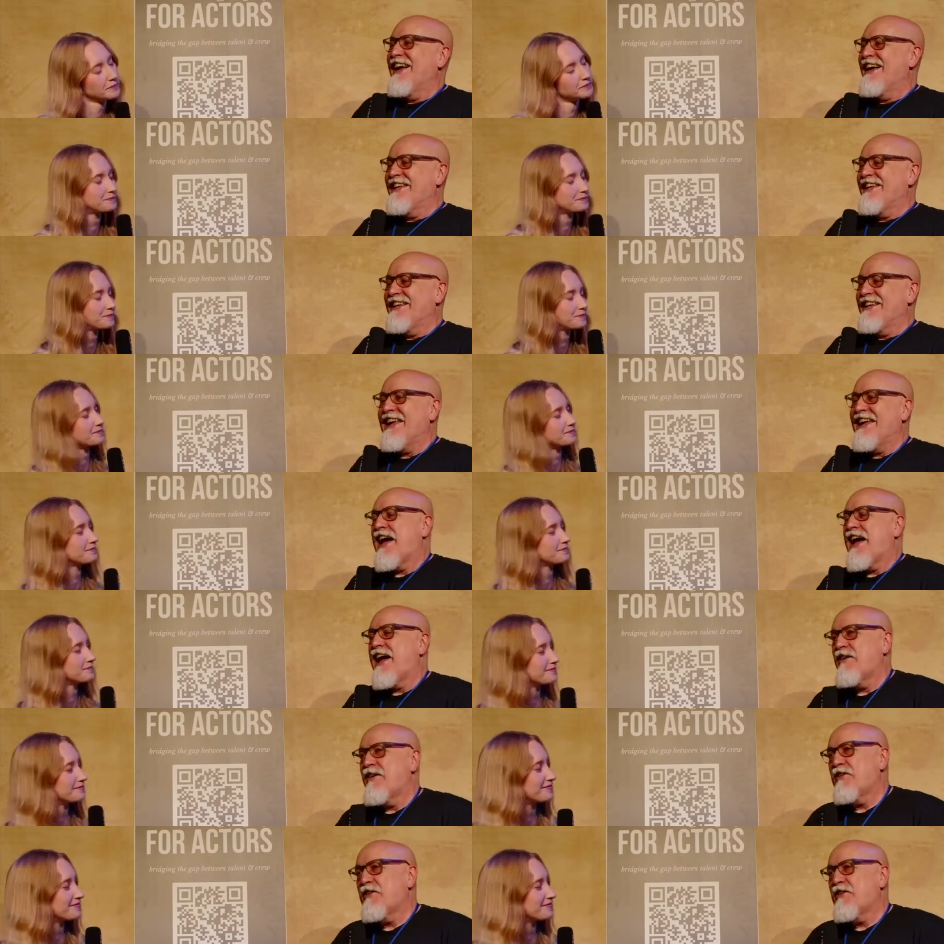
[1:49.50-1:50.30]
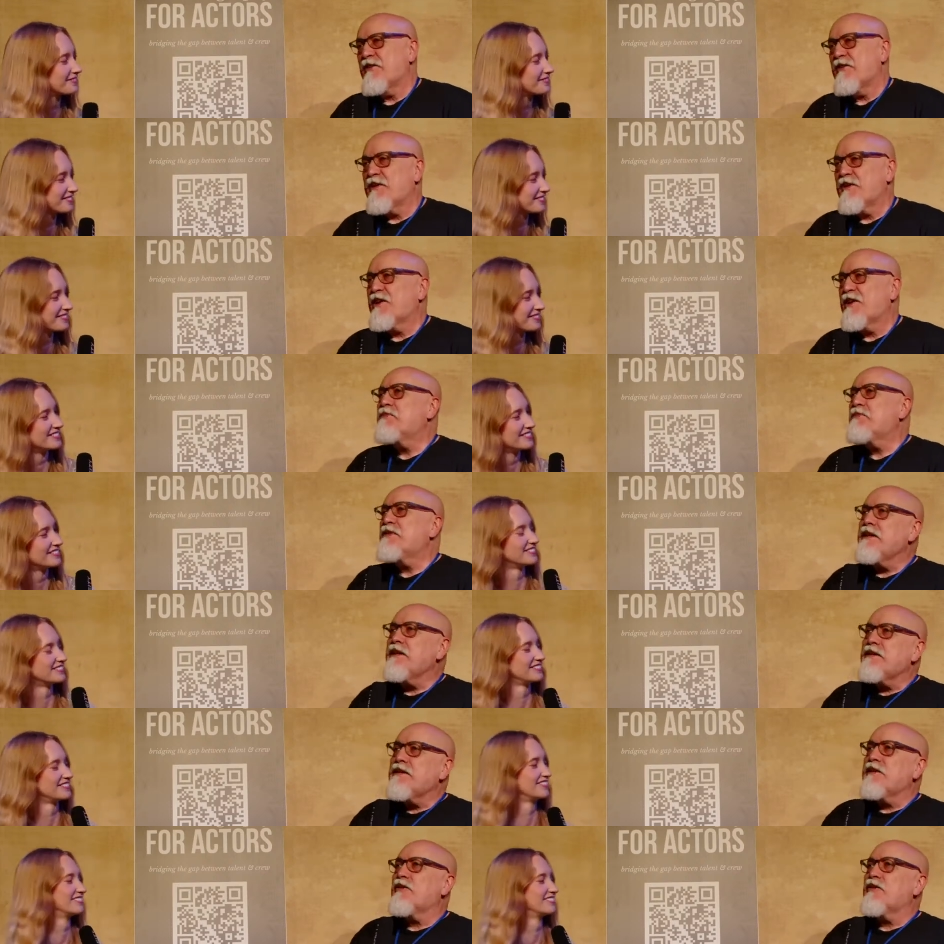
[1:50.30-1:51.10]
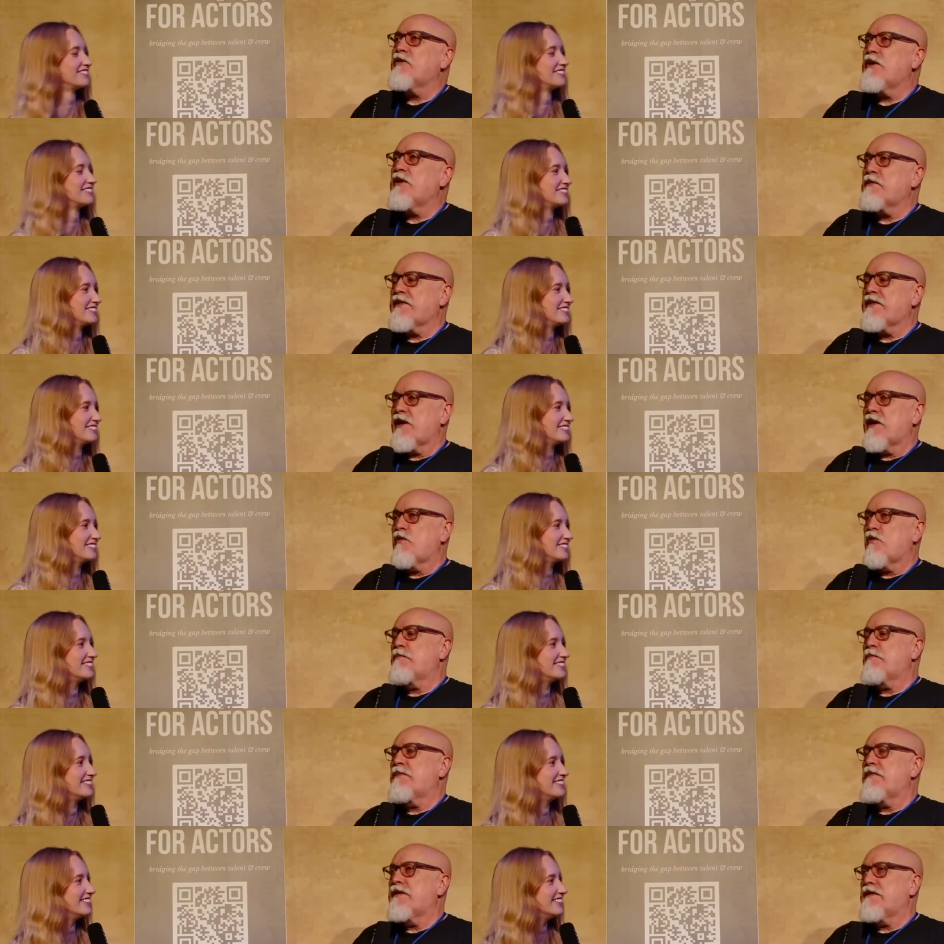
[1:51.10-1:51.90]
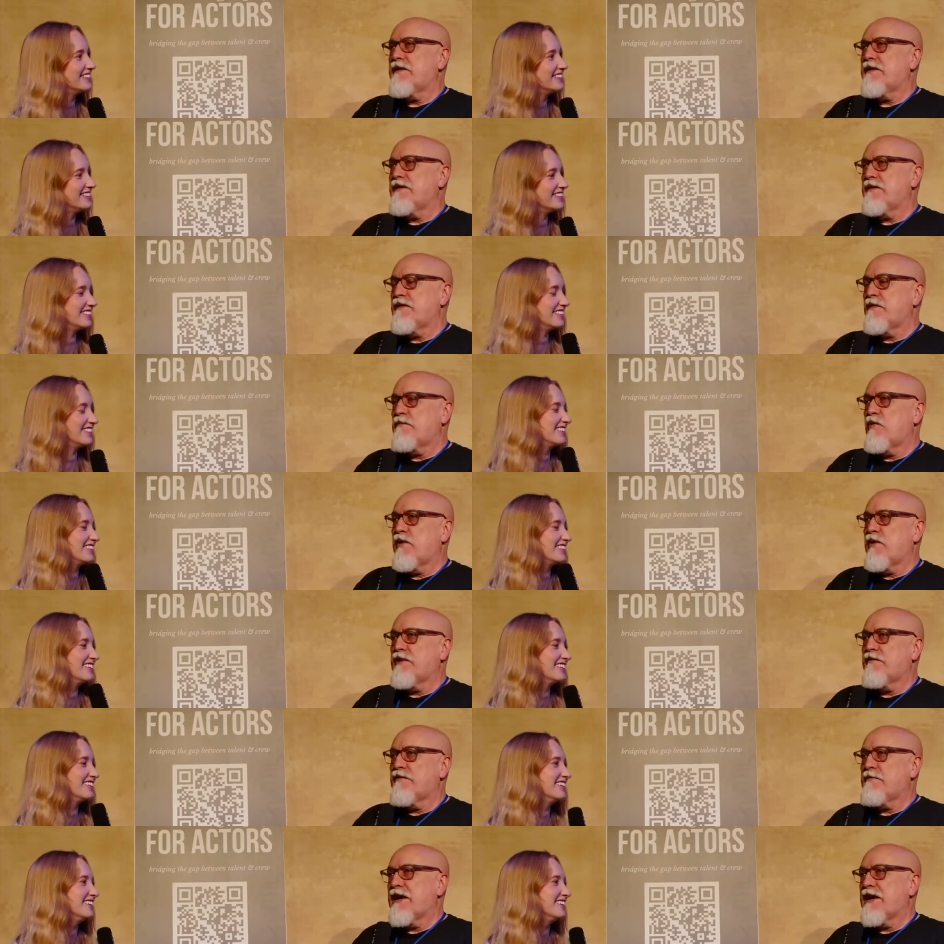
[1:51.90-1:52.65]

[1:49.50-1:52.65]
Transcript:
Speaker 1: the point of my uh, using that quote was to um,